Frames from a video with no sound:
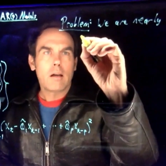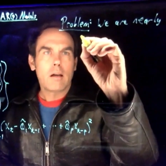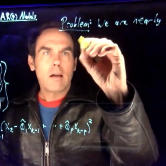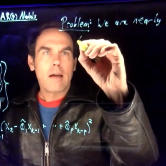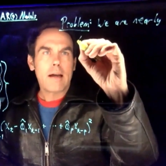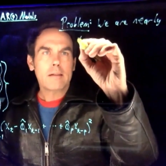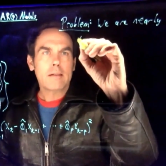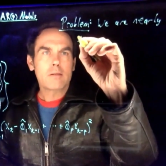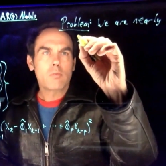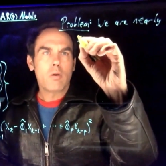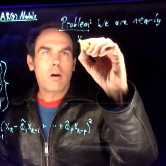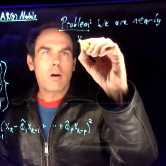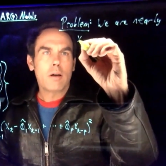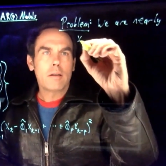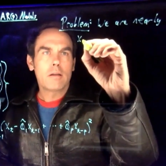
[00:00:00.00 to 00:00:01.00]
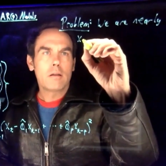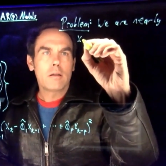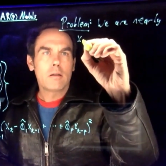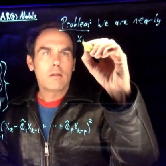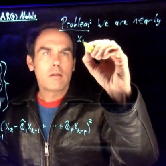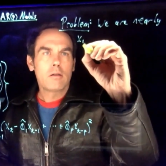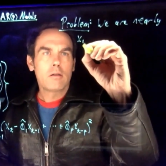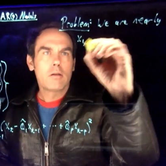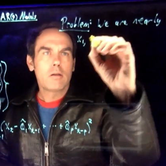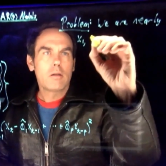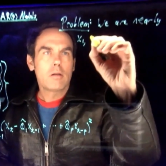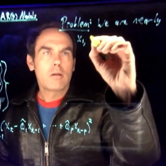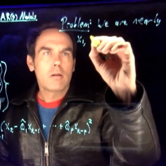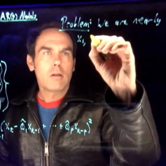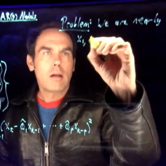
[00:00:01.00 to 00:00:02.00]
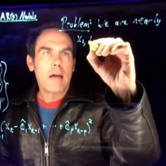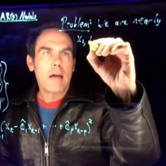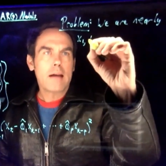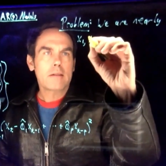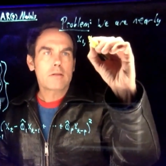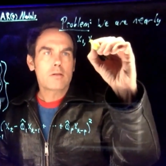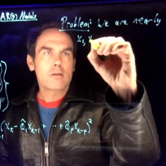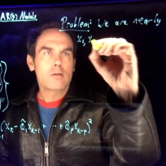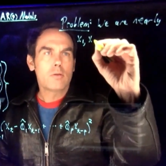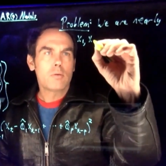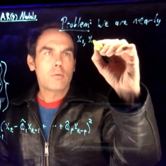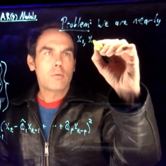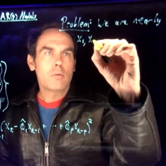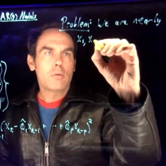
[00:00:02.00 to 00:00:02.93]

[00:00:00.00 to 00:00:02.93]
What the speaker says: x1, x2,